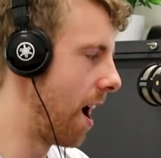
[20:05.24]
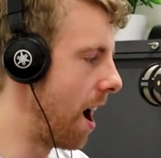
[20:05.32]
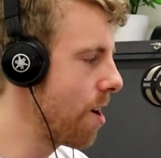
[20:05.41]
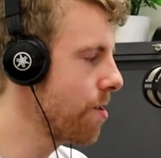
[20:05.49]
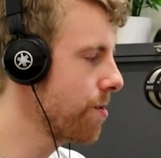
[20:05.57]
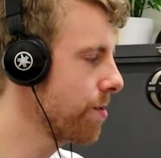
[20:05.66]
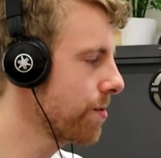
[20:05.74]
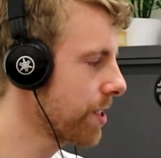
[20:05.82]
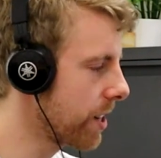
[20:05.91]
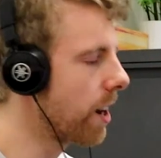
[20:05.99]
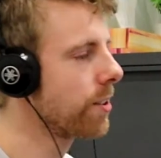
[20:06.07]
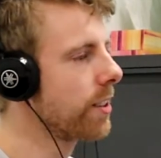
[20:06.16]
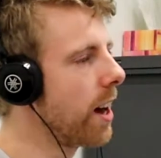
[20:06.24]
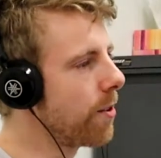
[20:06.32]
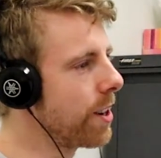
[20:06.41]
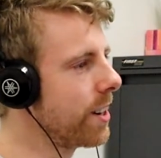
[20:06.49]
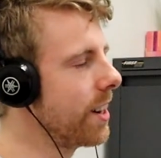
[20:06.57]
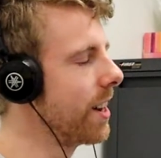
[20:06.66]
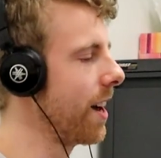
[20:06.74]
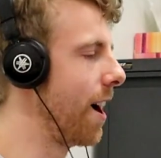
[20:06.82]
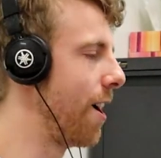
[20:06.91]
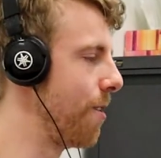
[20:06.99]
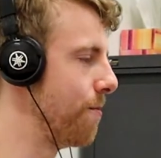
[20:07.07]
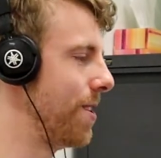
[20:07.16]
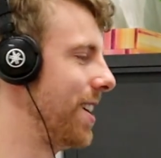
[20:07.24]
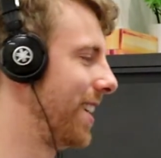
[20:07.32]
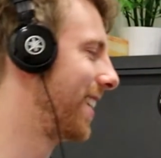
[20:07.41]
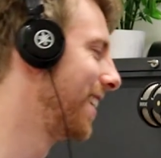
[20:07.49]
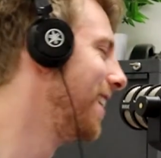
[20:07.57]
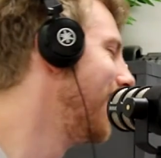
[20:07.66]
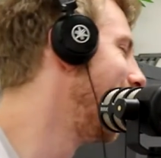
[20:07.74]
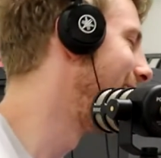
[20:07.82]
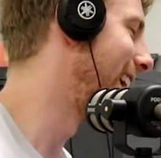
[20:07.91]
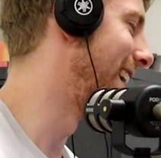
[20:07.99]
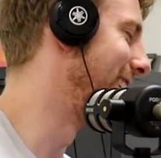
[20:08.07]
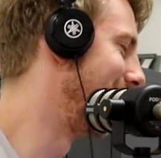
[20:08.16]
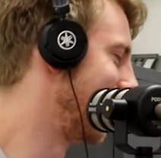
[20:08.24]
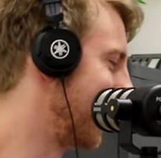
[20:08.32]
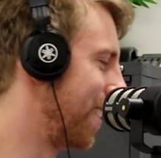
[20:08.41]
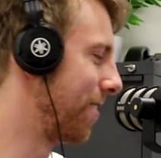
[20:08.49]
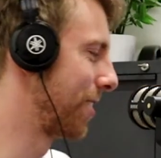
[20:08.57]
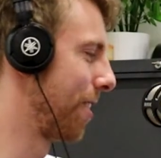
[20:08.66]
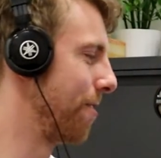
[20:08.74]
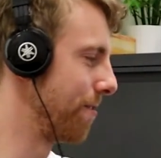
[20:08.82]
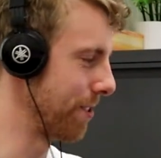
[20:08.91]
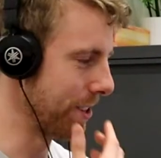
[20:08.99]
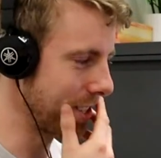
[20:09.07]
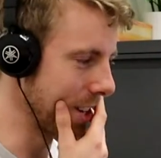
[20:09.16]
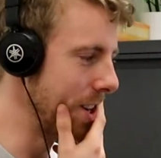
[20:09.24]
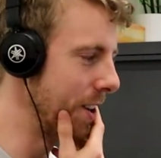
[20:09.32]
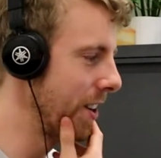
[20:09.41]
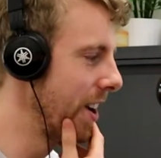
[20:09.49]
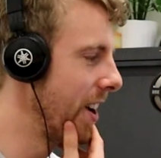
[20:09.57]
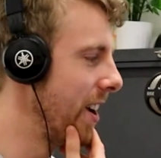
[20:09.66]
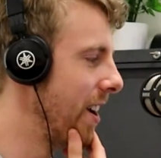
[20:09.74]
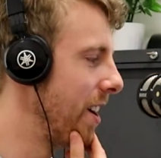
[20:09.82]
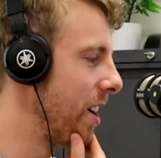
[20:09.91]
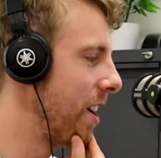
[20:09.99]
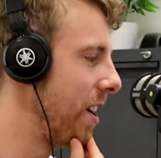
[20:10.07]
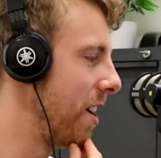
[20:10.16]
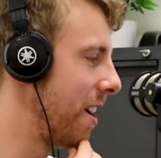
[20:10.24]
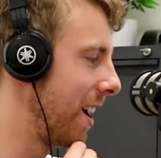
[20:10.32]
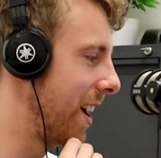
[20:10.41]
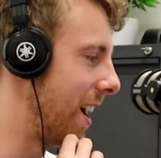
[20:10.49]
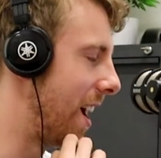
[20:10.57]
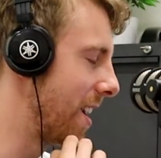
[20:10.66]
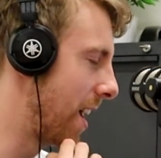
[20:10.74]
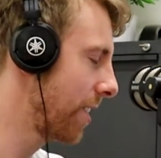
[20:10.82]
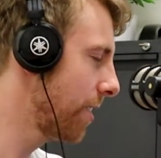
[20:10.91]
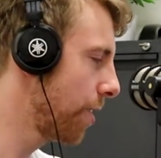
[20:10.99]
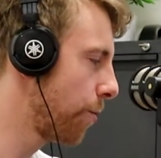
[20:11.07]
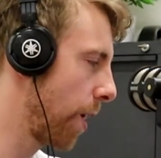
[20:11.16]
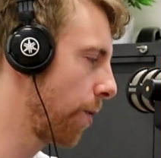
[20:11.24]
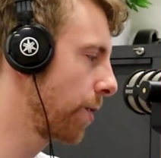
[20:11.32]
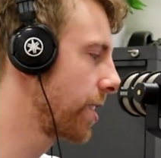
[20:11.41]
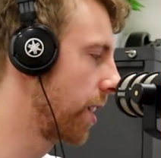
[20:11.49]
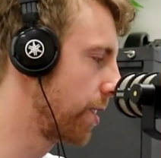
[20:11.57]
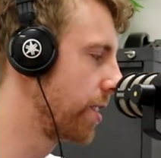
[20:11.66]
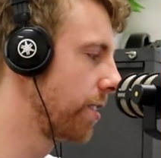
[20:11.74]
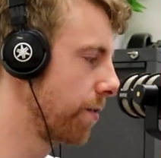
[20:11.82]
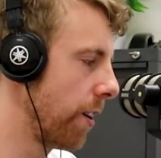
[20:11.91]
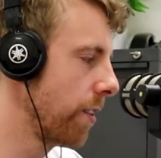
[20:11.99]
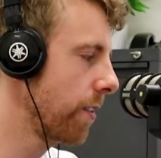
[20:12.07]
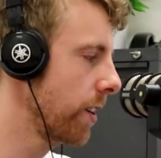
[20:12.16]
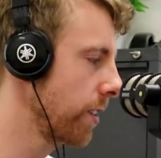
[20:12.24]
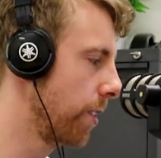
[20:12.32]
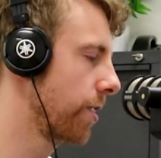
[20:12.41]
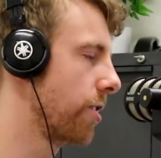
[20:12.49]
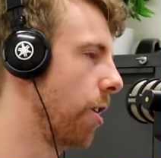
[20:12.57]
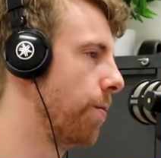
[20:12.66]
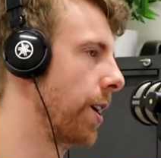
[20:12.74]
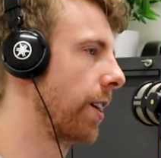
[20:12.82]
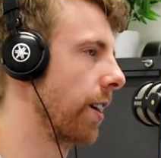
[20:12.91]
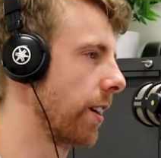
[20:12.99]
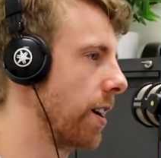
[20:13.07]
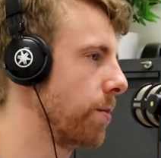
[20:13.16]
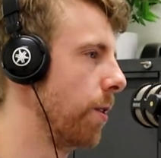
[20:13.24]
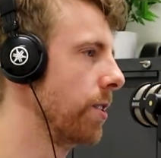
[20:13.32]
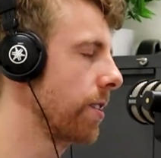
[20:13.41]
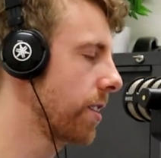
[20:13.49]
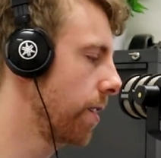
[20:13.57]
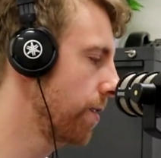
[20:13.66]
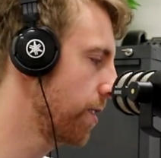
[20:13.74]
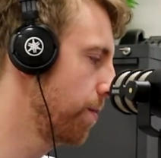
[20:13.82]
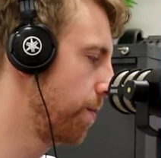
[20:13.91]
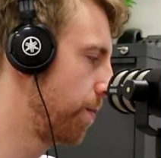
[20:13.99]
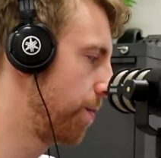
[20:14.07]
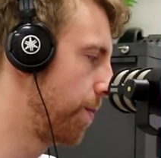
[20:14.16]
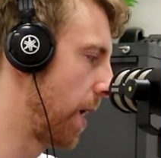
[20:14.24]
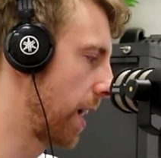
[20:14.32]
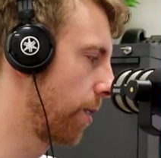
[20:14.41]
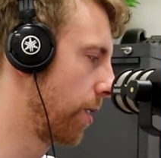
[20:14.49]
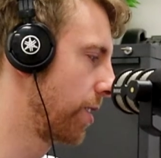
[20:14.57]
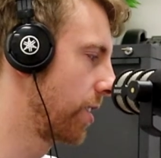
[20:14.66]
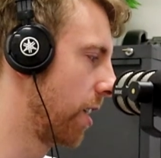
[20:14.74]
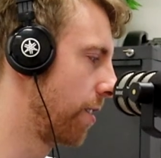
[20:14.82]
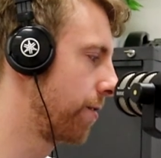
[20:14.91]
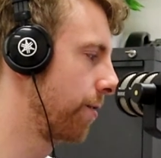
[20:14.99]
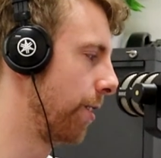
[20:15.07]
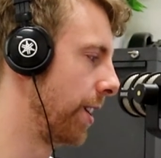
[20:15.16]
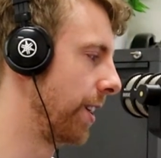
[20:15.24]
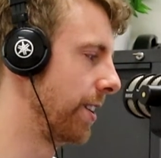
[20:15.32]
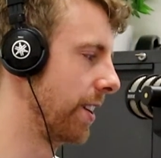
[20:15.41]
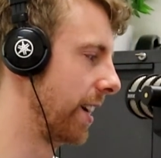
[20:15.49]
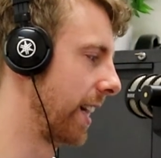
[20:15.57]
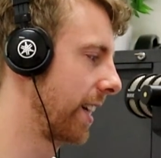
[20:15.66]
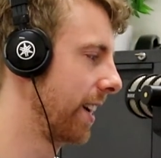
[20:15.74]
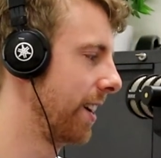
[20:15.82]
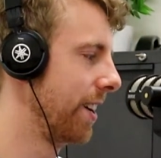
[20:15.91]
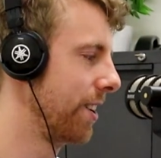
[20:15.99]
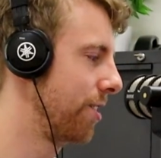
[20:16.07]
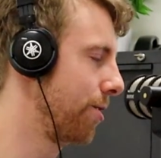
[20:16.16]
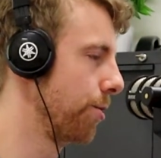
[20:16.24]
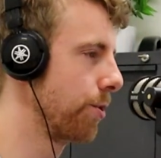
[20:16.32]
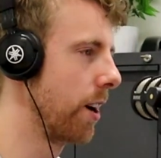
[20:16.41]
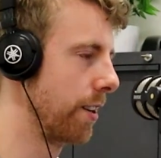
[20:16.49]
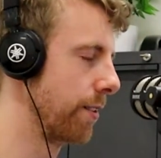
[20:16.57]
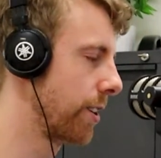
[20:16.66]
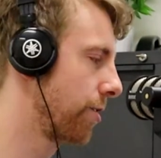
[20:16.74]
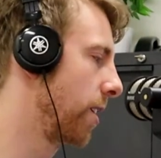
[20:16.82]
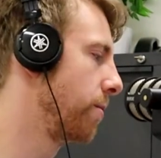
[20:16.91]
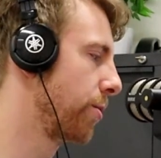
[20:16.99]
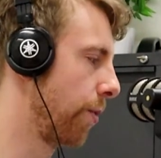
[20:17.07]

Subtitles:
I'll start on that one, and then we'll go with you. So I don't know where I want to start because it's a very, very long topic. Like, I suppose I'll start with some background stuff where there's like two kind of extremes.